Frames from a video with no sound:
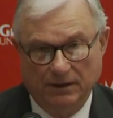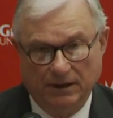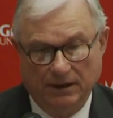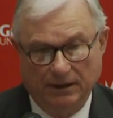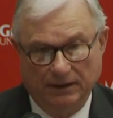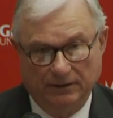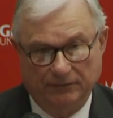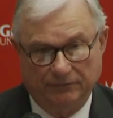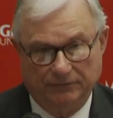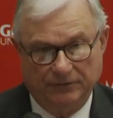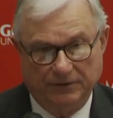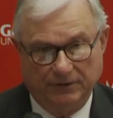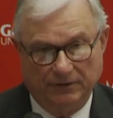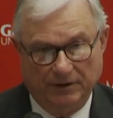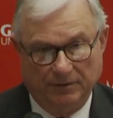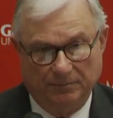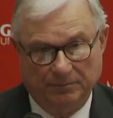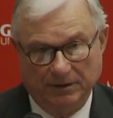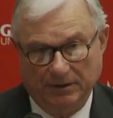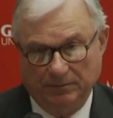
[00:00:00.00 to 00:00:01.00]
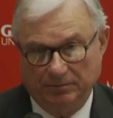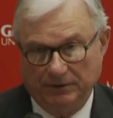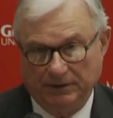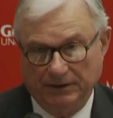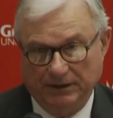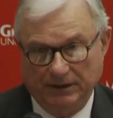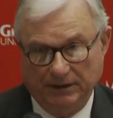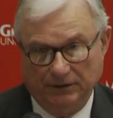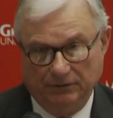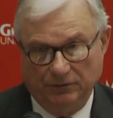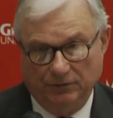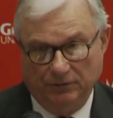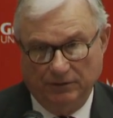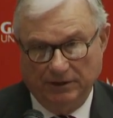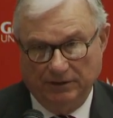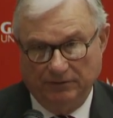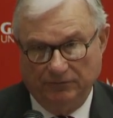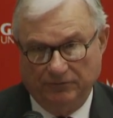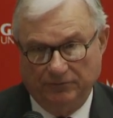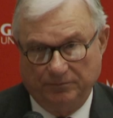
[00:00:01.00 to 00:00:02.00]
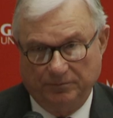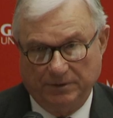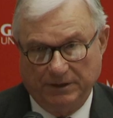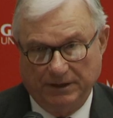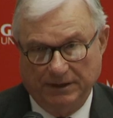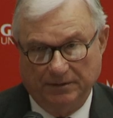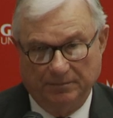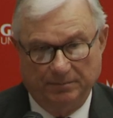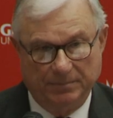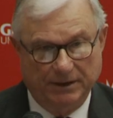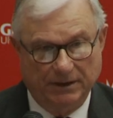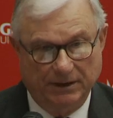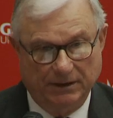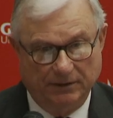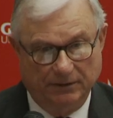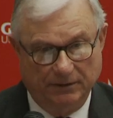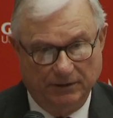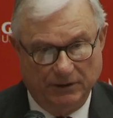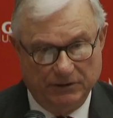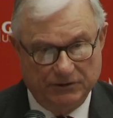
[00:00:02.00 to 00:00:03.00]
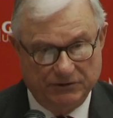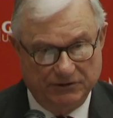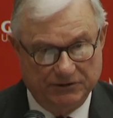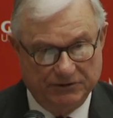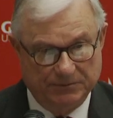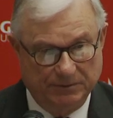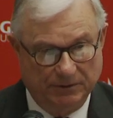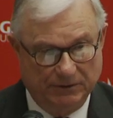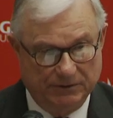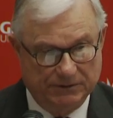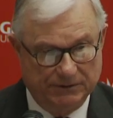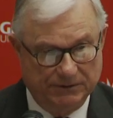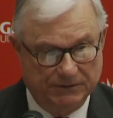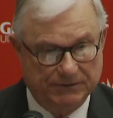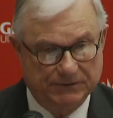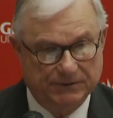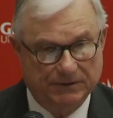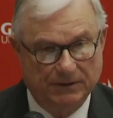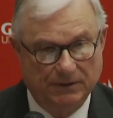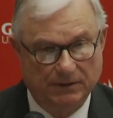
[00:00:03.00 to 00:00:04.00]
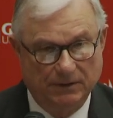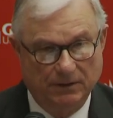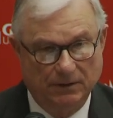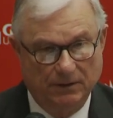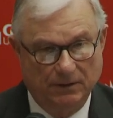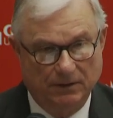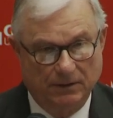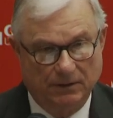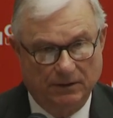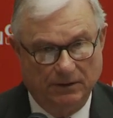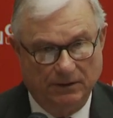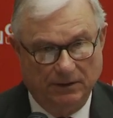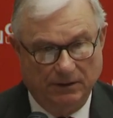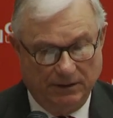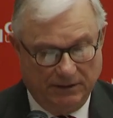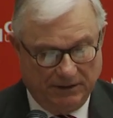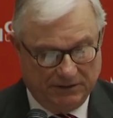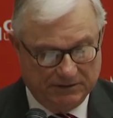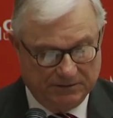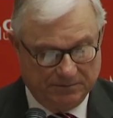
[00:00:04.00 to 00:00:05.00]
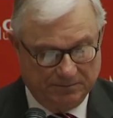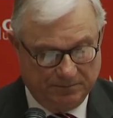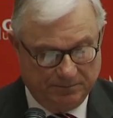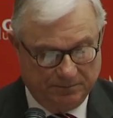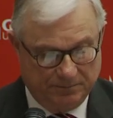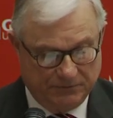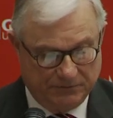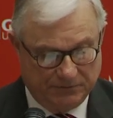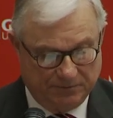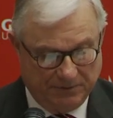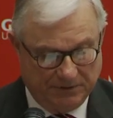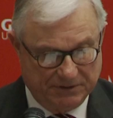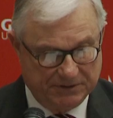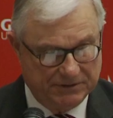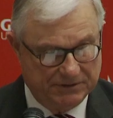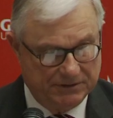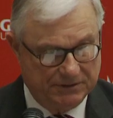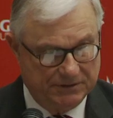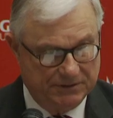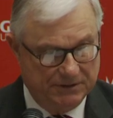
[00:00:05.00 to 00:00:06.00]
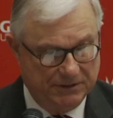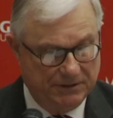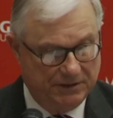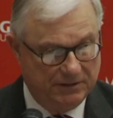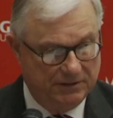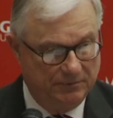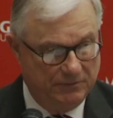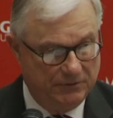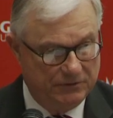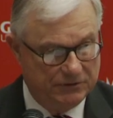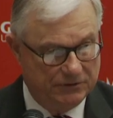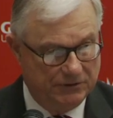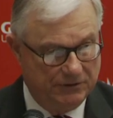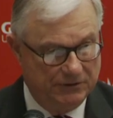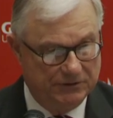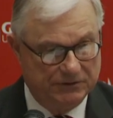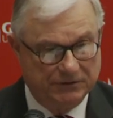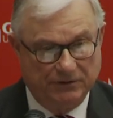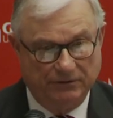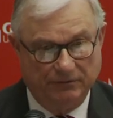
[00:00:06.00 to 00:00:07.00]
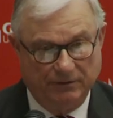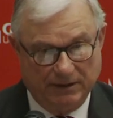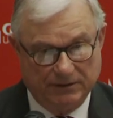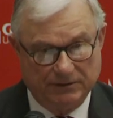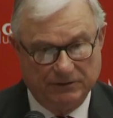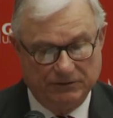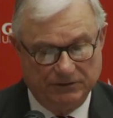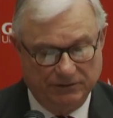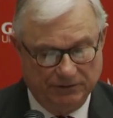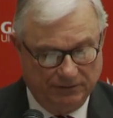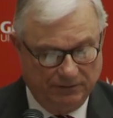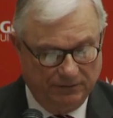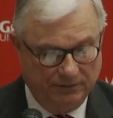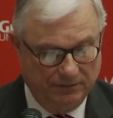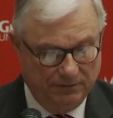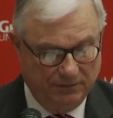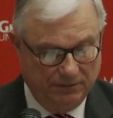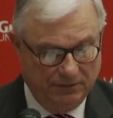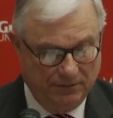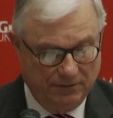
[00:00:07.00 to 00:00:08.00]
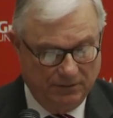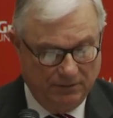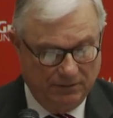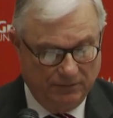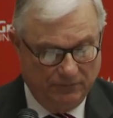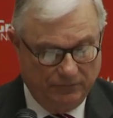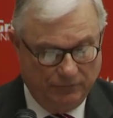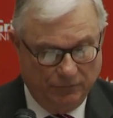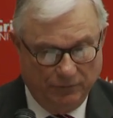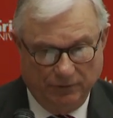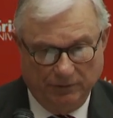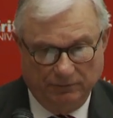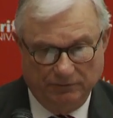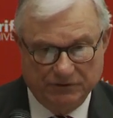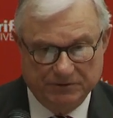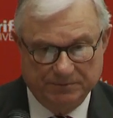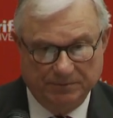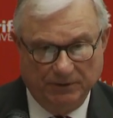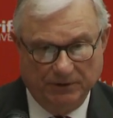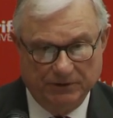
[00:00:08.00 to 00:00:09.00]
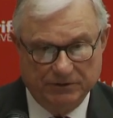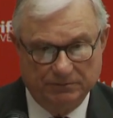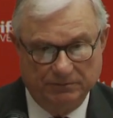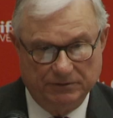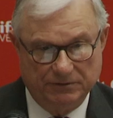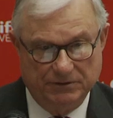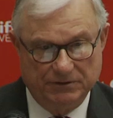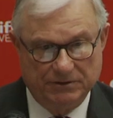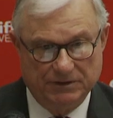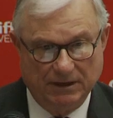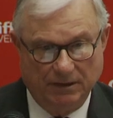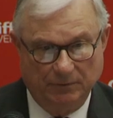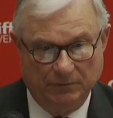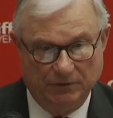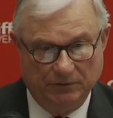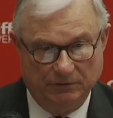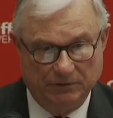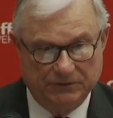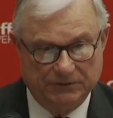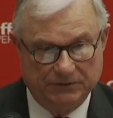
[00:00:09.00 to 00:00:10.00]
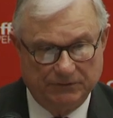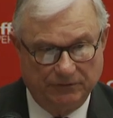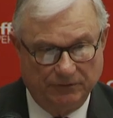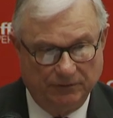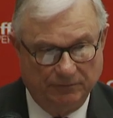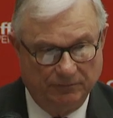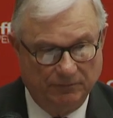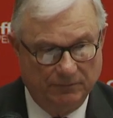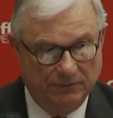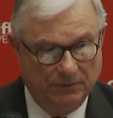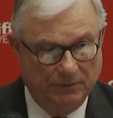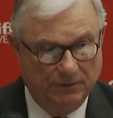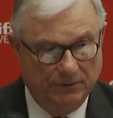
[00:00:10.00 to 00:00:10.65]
And if there are people here who have played a part in those responses, can I express the Commissioner's gratitude for the response which has come to us from